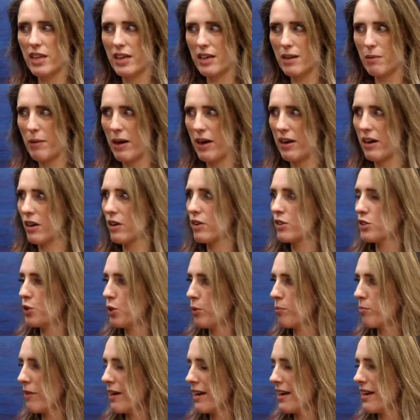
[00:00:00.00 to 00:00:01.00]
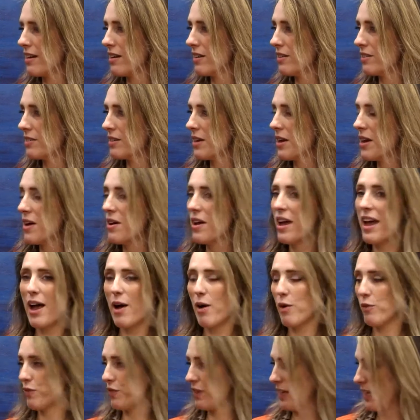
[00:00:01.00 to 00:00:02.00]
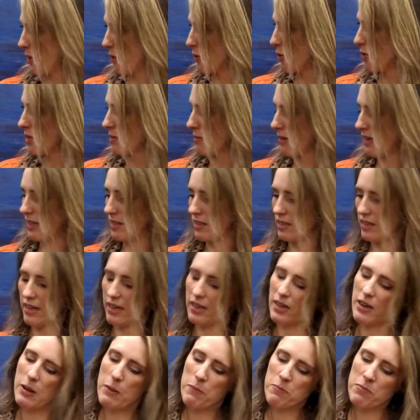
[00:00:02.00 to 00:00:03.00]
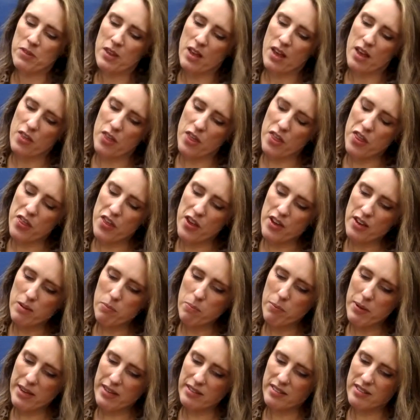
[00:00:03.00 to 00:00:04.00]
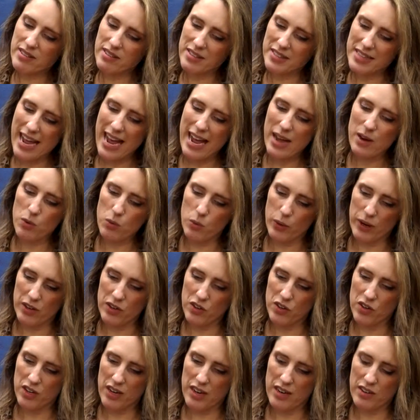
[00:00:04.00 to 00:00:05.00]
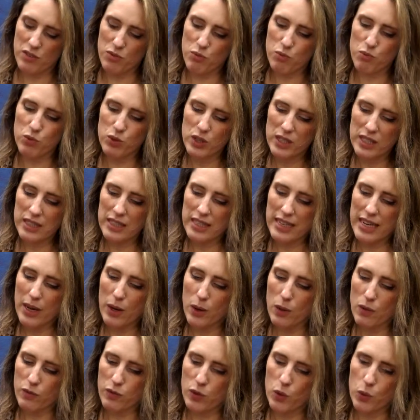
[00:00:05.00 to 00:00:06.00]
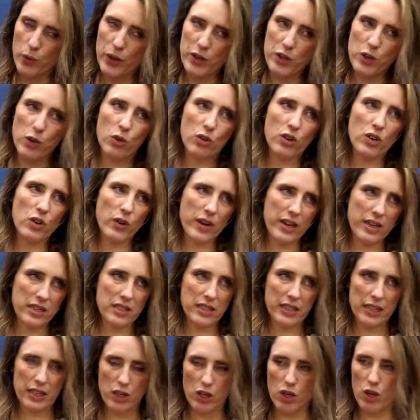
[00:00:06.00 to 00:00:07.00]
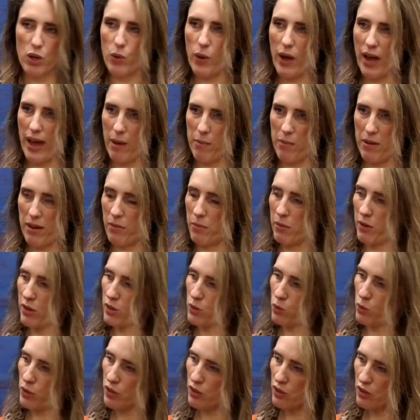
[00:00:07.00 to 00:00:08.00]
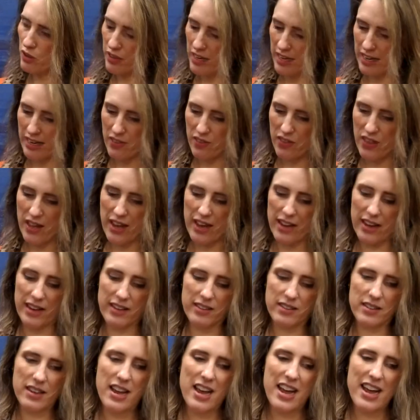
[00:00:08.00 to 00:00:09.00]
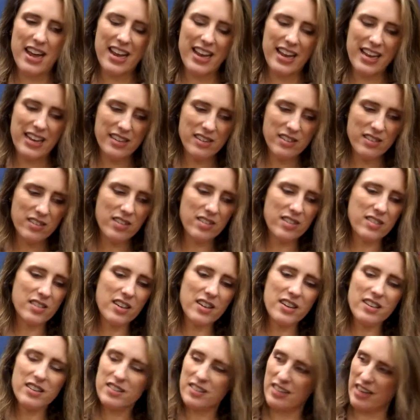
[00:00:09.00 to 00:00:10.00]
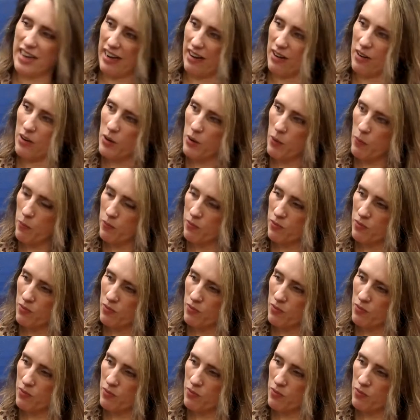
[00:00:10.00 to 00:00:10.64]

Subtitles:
think about it because your brain has helpfully automated it. The third piece, sandwich, is really helpful when you're creating a new habit, because what you're looking at there is inserting